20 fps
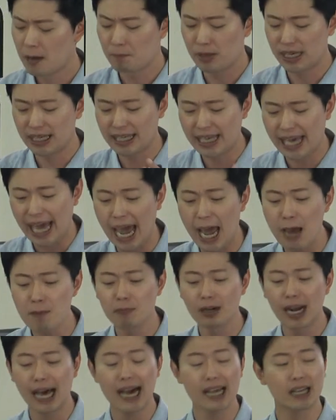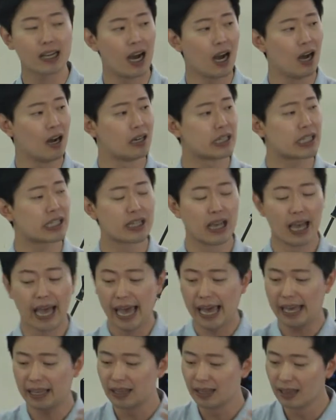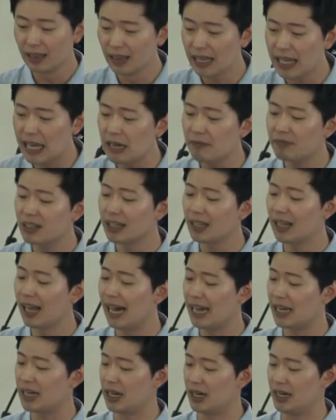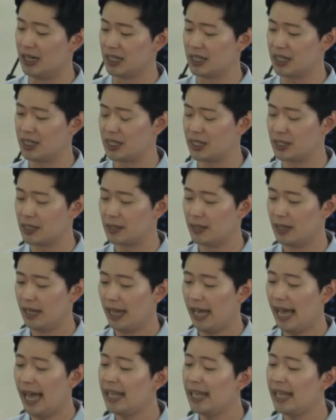became like us, and lived like us.